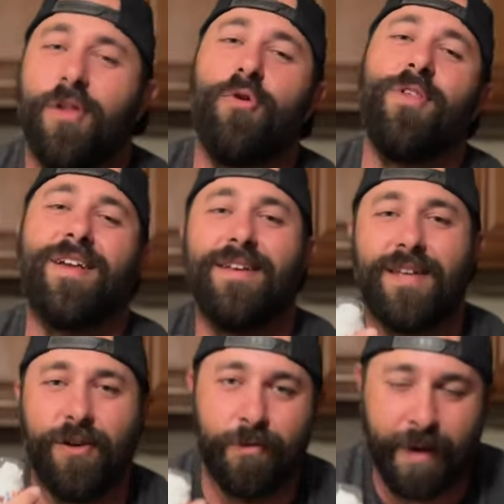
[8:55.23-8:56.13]
Through the
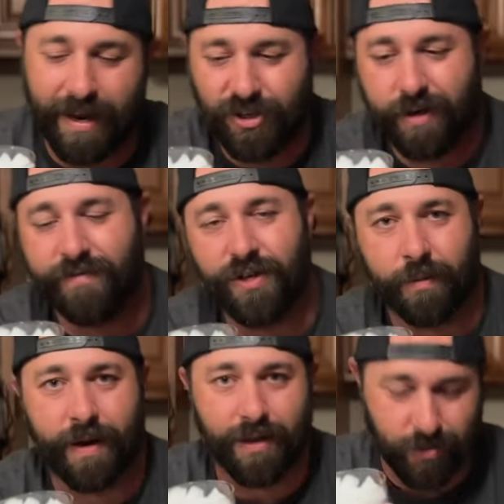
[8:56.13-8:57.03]
continued magic of
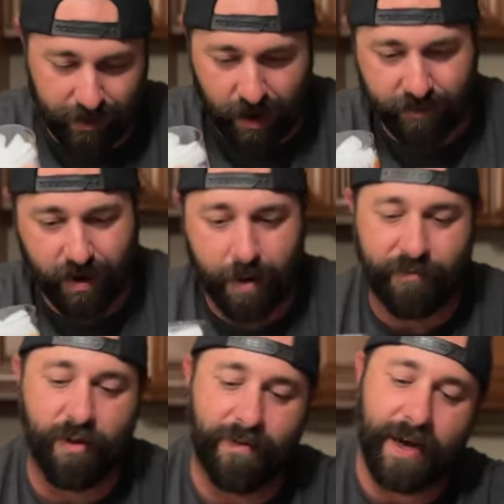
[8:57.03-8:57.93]
jump cuts, we now have a cup
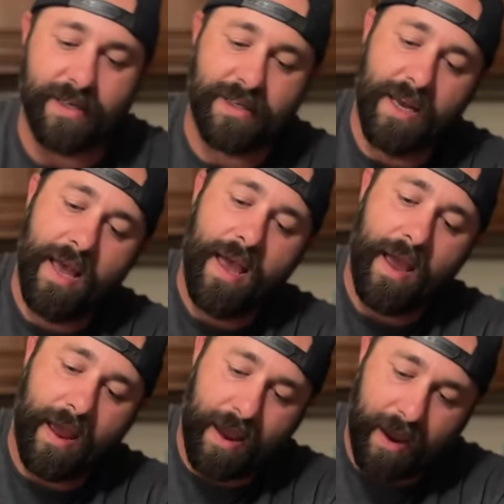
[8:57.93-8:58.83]
full of ice,
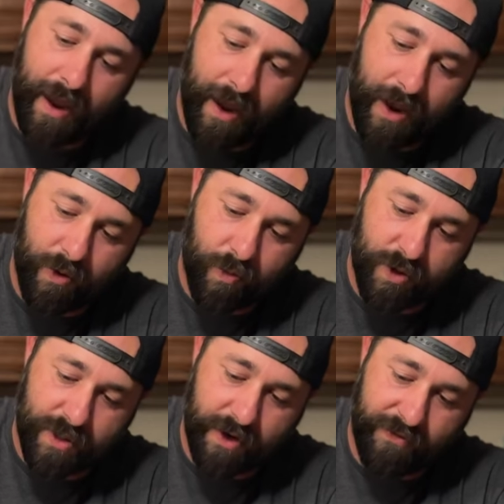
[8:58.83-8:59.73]
and we're
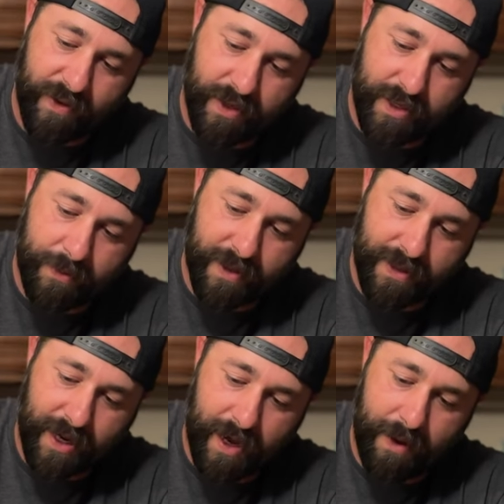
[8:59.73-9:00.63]
just gonna fill this up to the
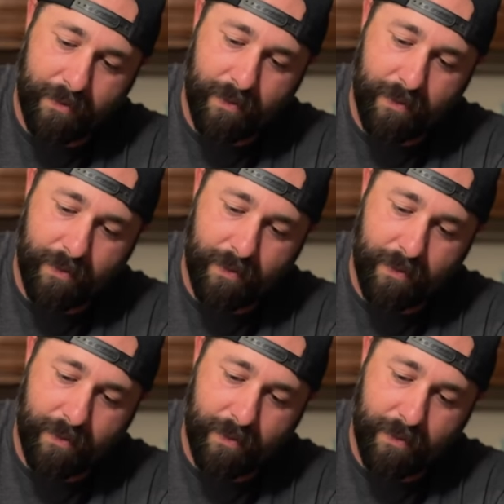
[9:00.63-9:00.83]
top.